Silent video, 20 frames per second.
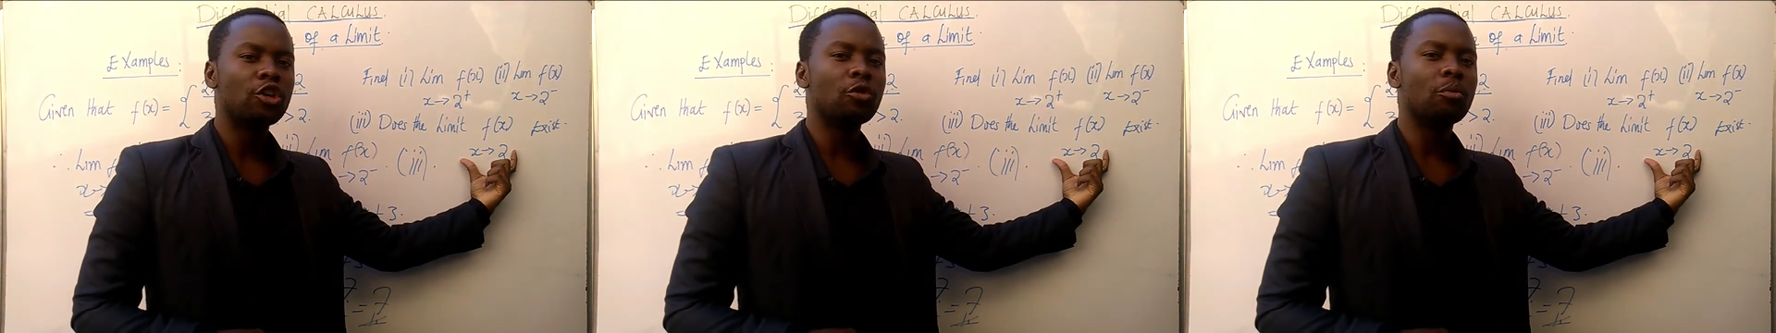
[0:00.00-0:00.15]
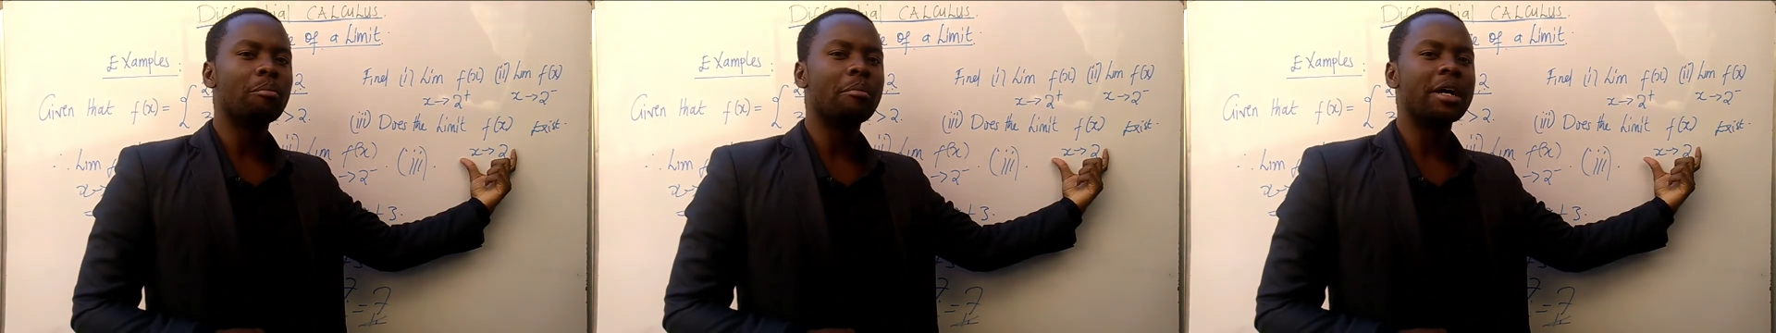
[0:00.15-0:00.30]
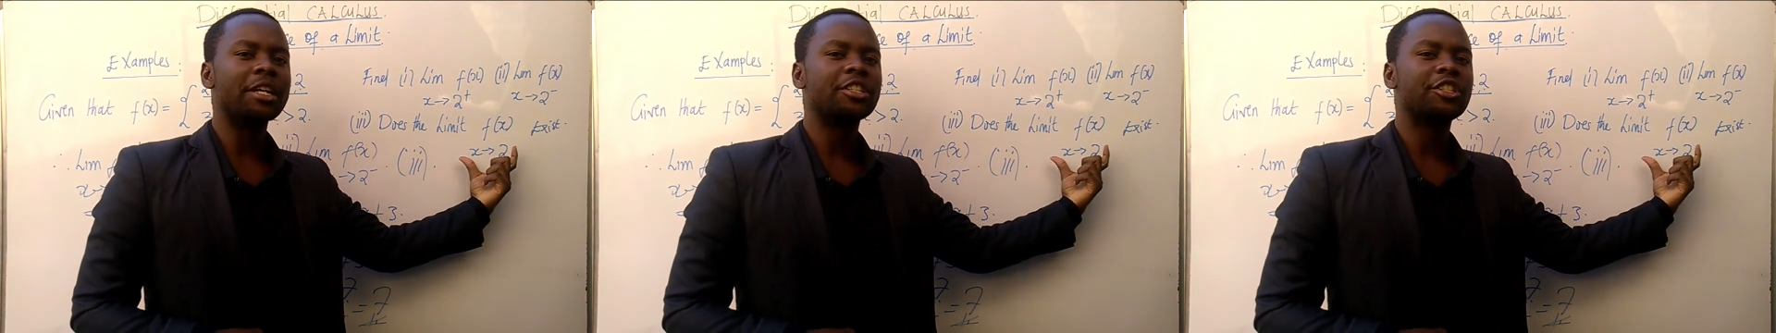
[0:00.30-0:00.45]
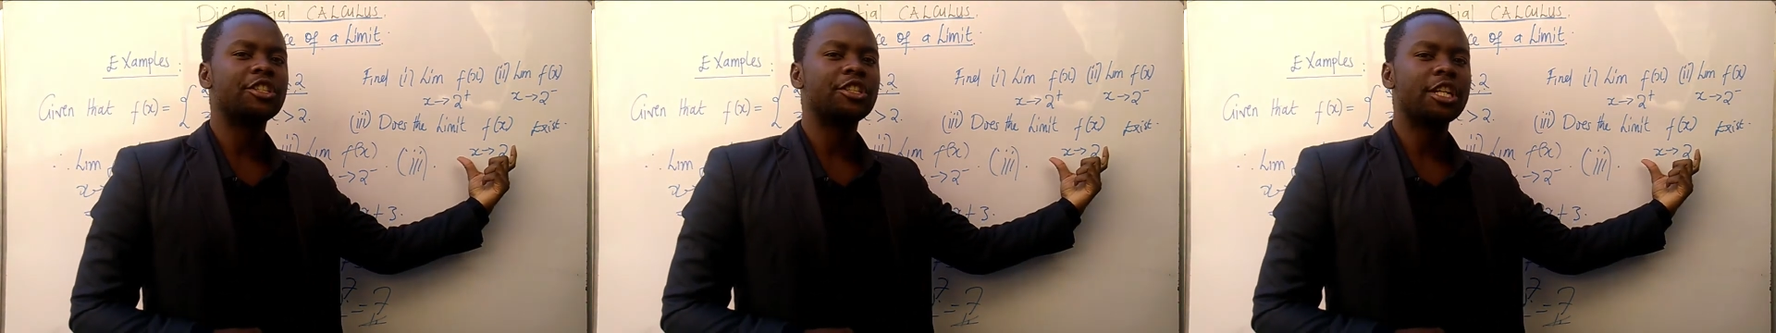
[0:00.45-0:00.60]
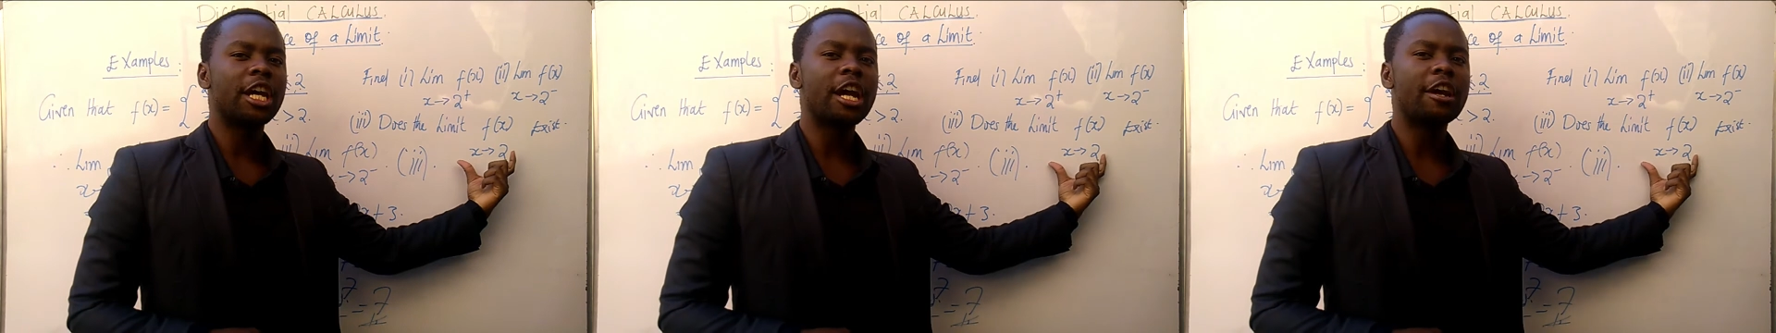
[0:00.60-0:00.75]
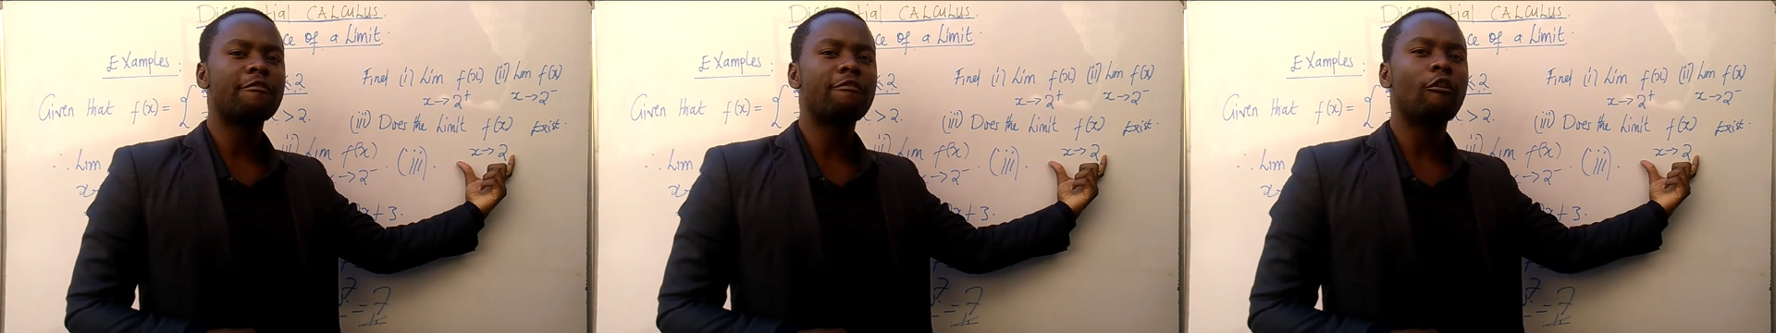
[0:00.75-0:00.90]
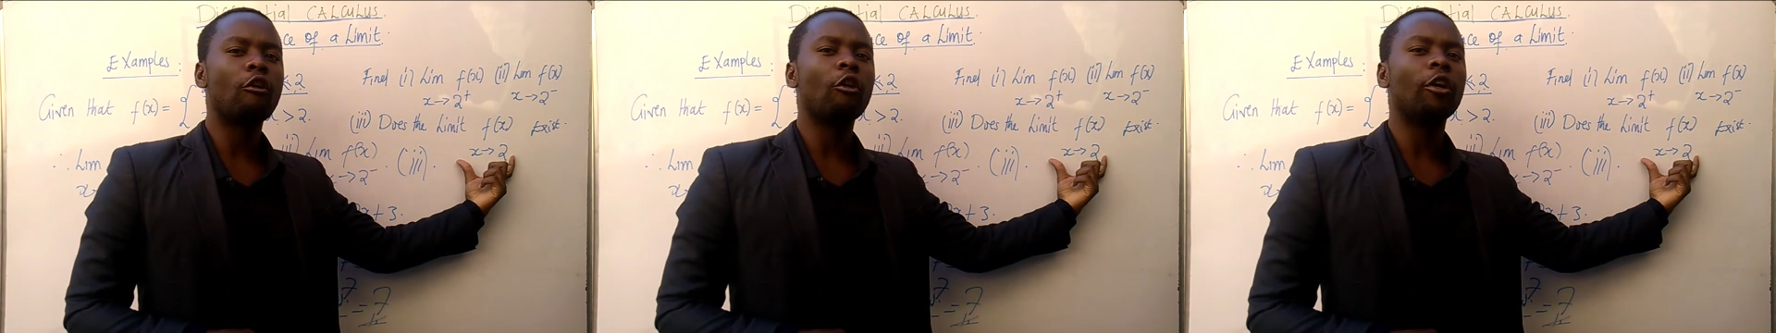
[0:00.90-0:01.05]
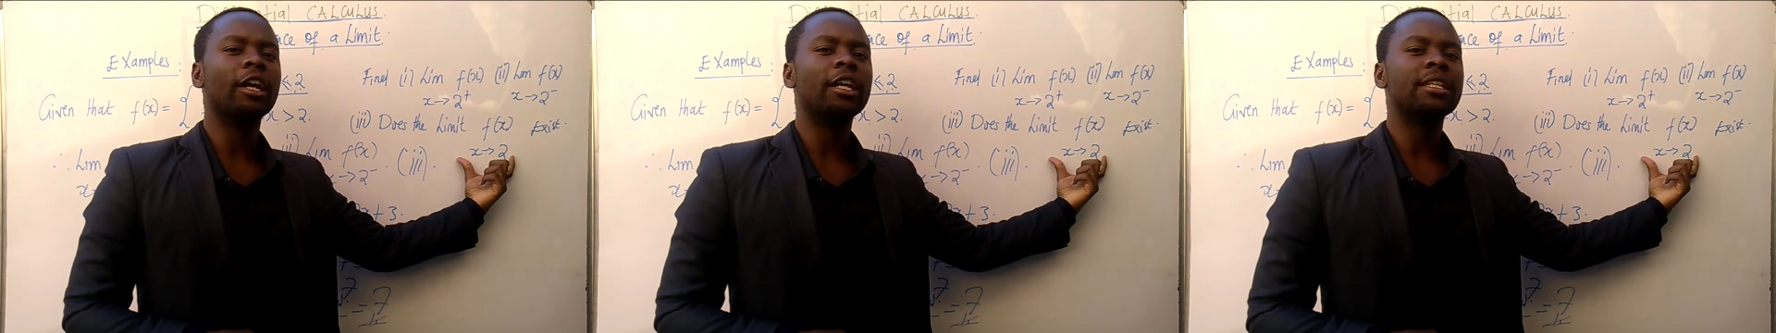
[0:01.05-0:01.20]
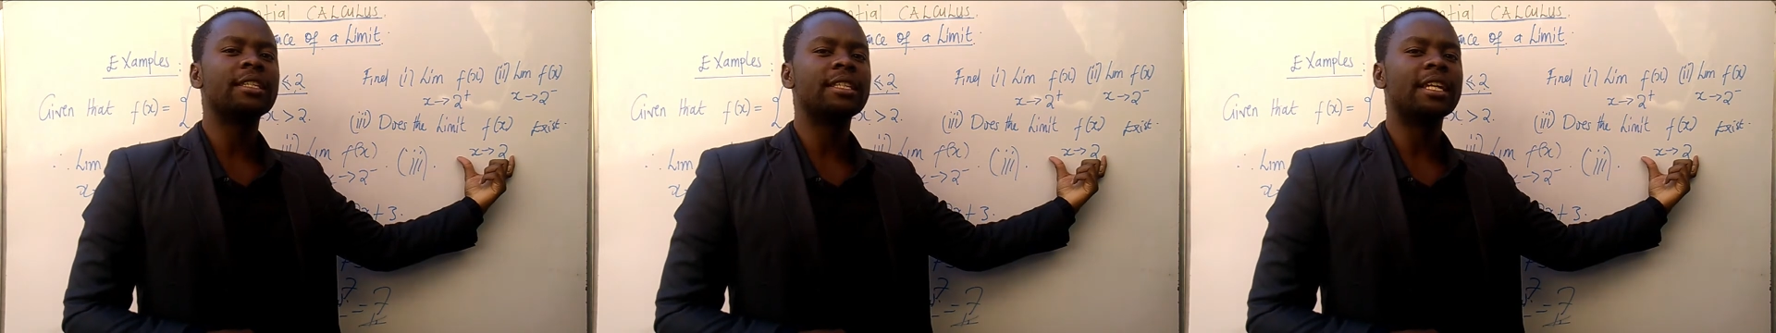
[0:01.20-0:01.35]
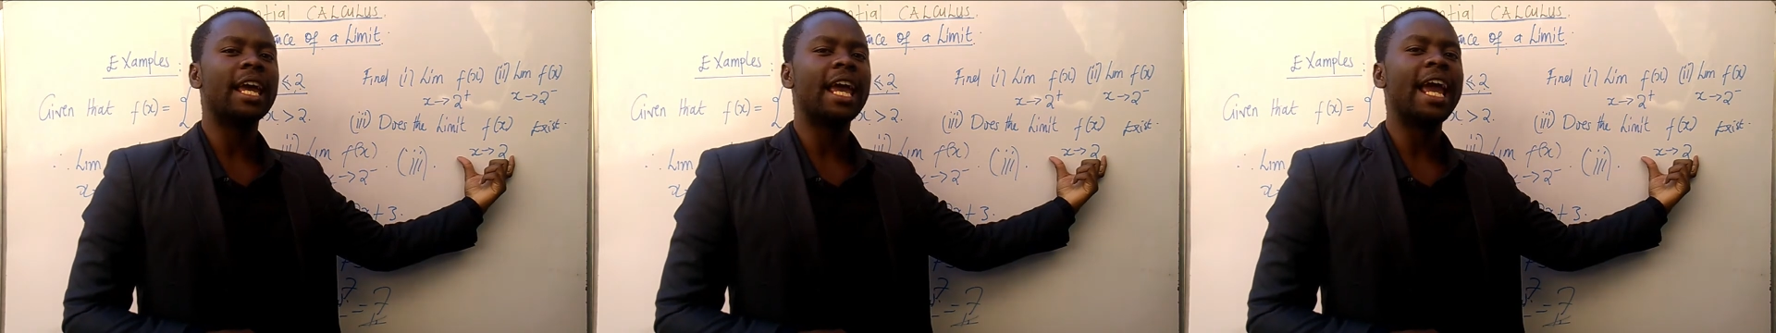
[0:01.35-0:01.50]
you must check for
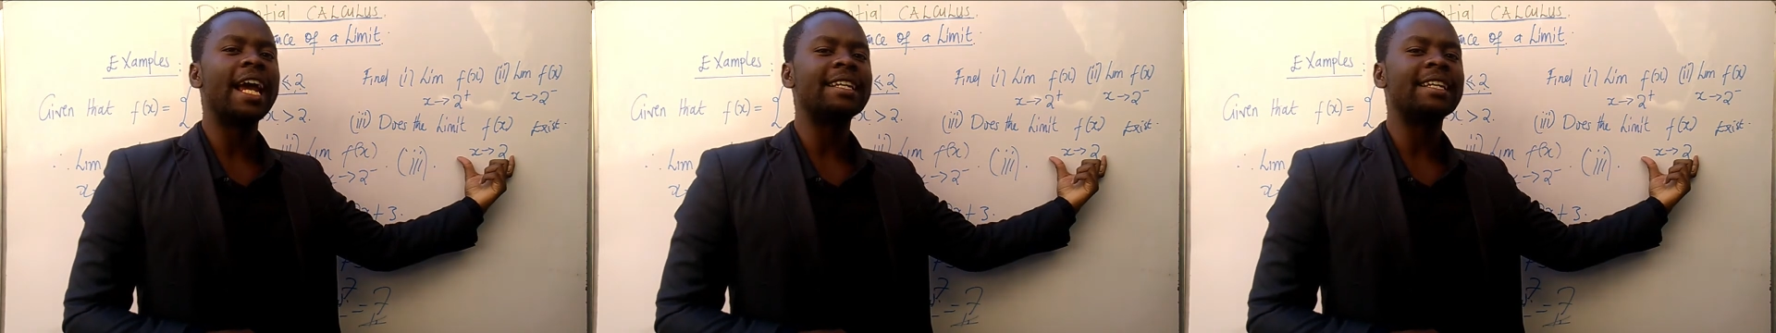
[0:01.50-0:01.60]
its